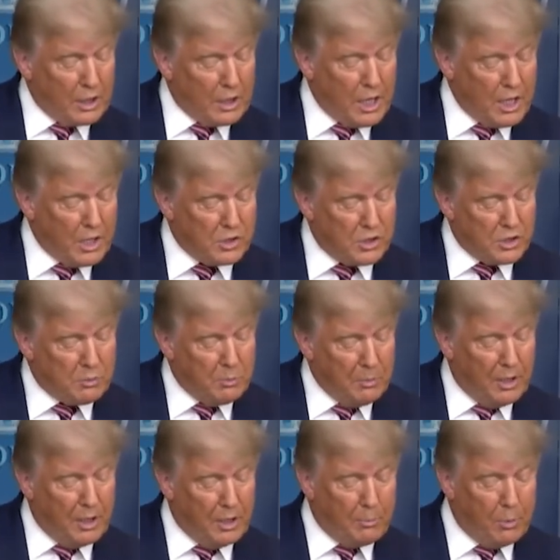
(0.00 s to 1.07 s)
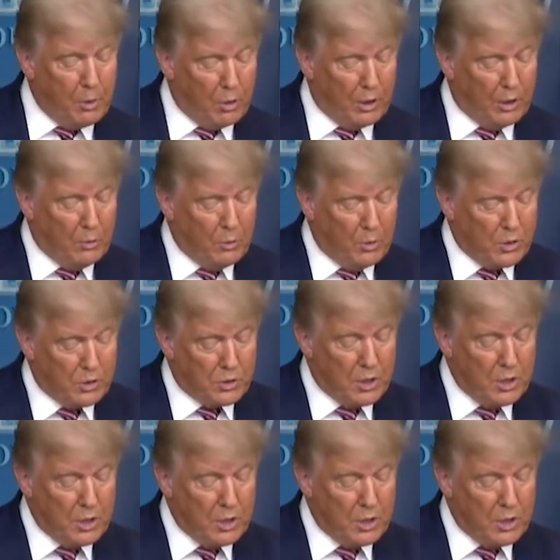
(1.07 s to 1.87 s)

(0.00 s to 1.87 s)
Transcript: to make people think that it's the truth.